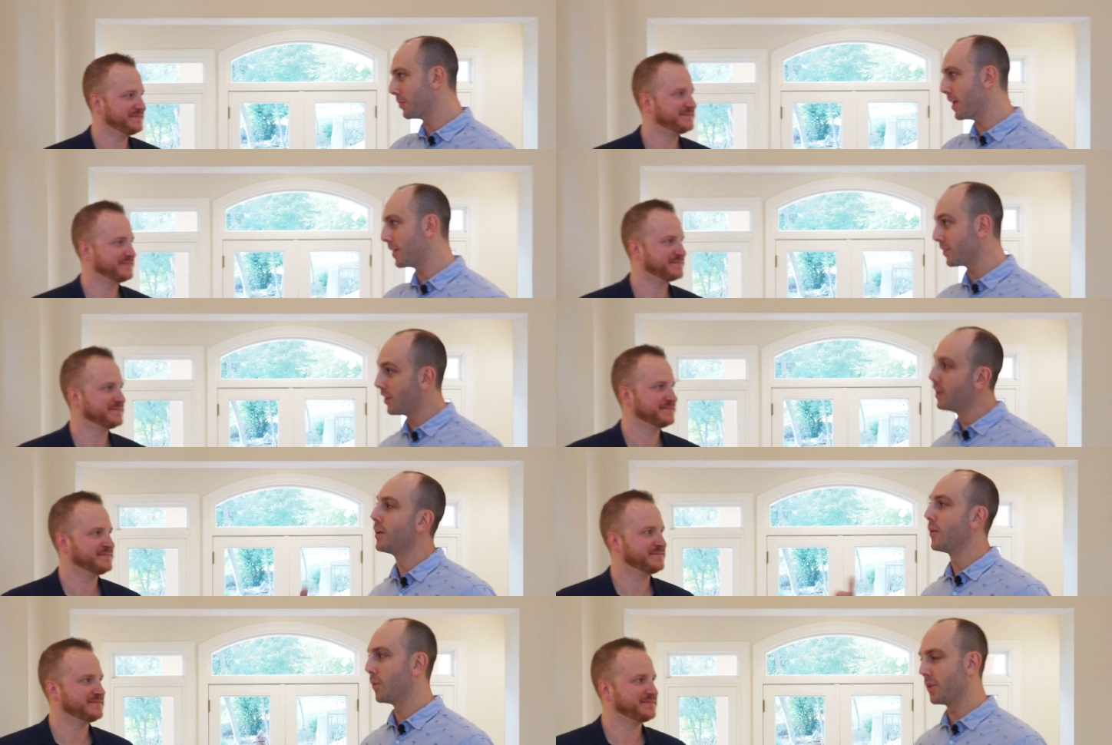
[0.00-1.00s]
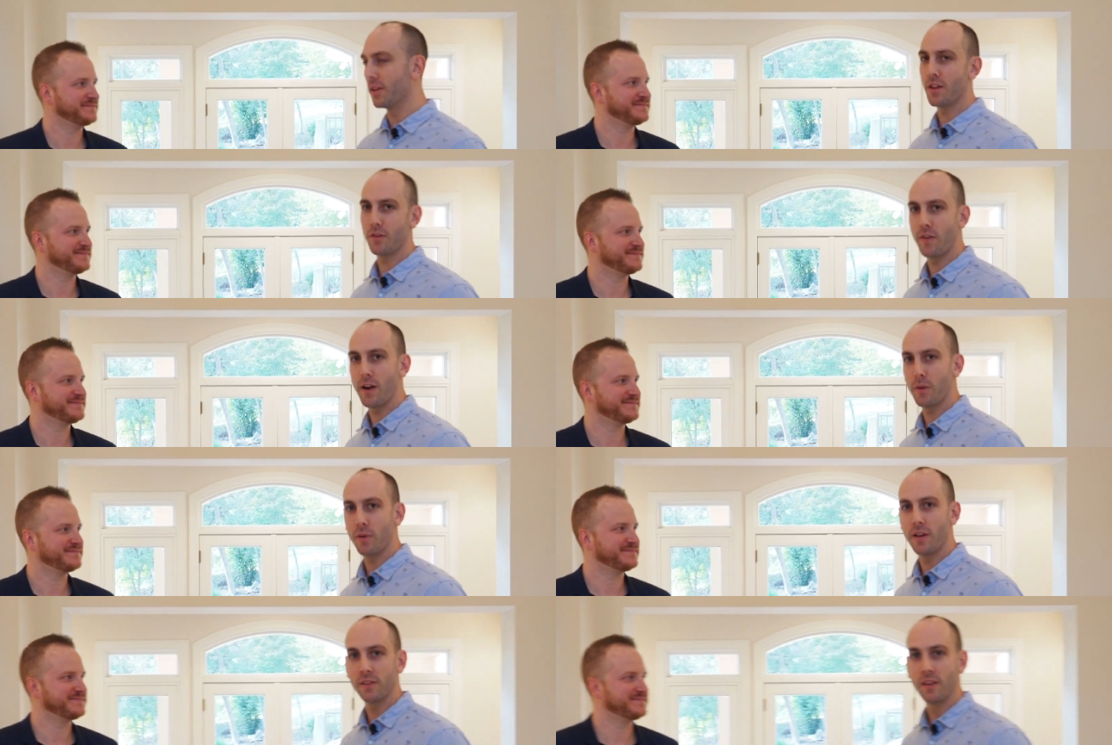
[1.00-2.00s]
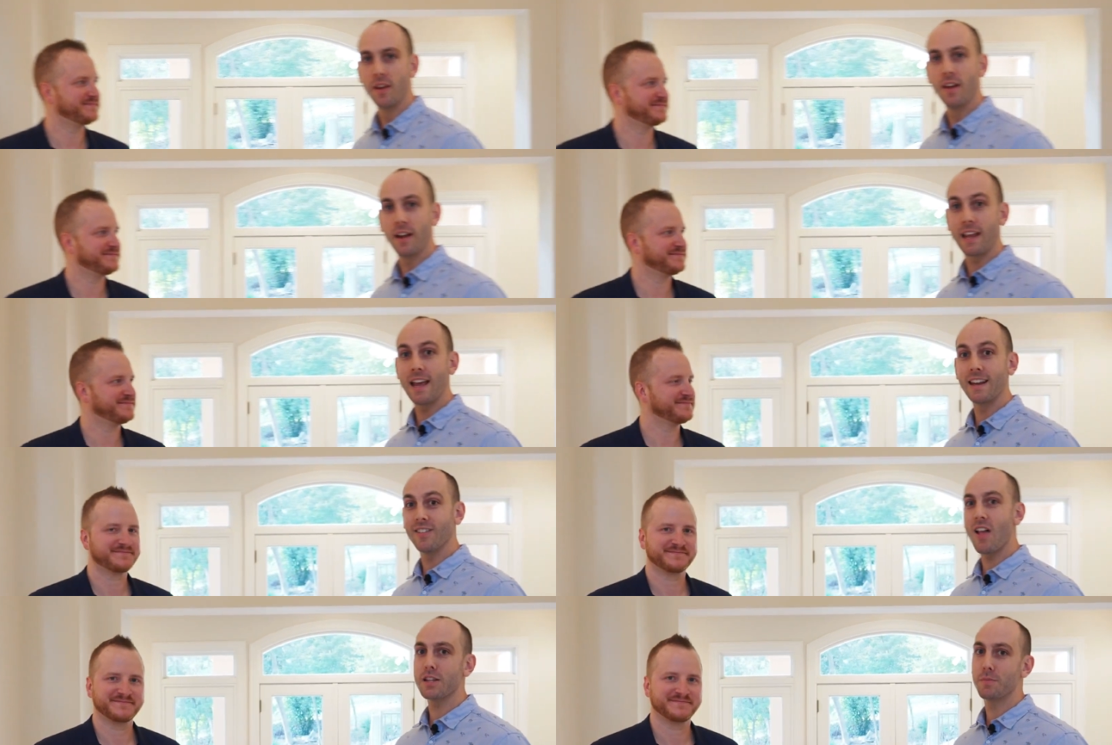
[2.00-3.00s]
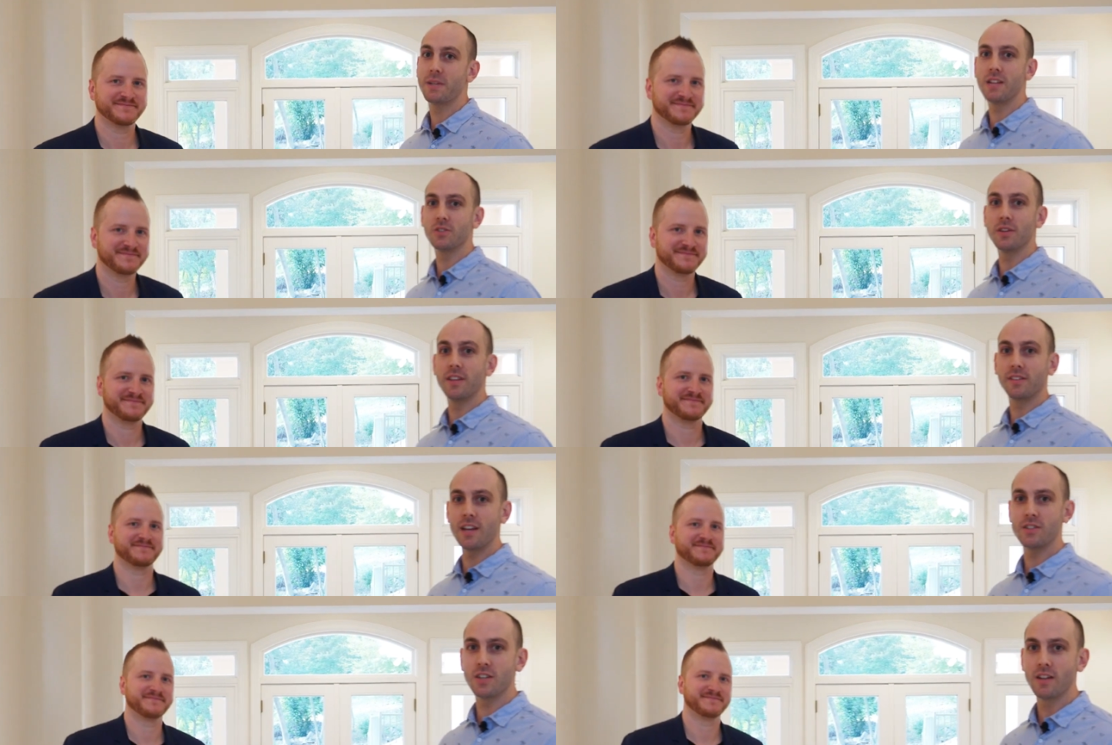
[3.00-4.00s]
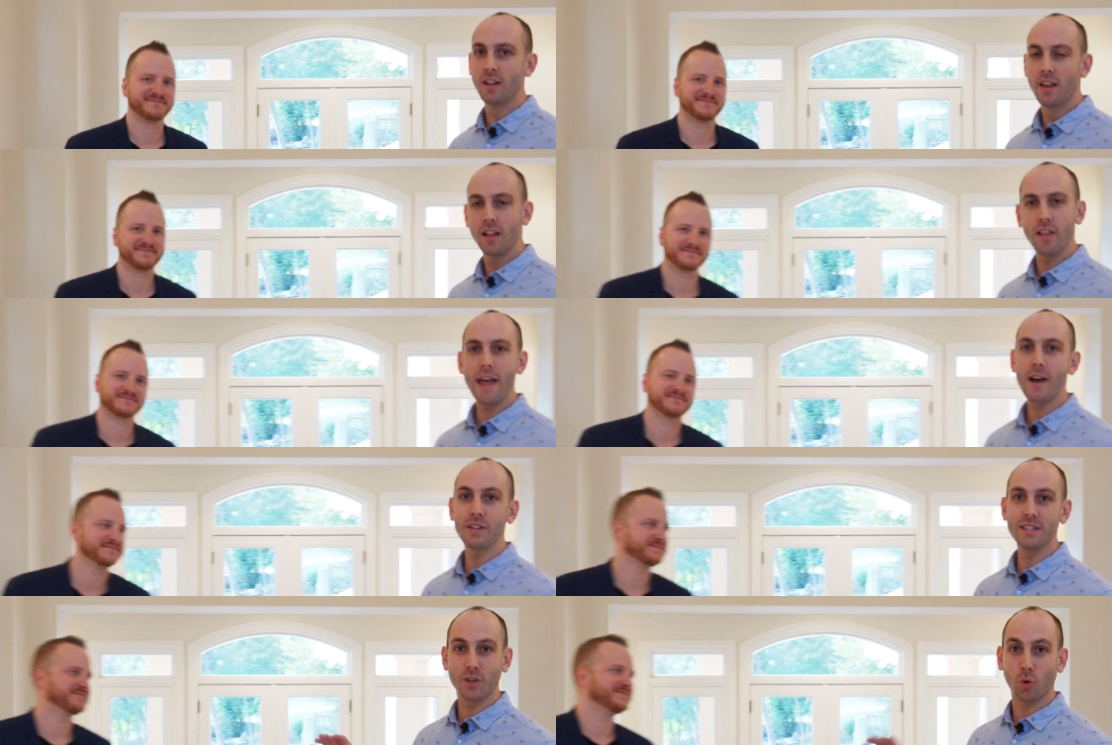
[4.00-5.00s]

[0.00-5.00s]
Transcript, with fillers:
Speaker 1: space with another fireplace. Again, lots of potential in this kitchen. Layout is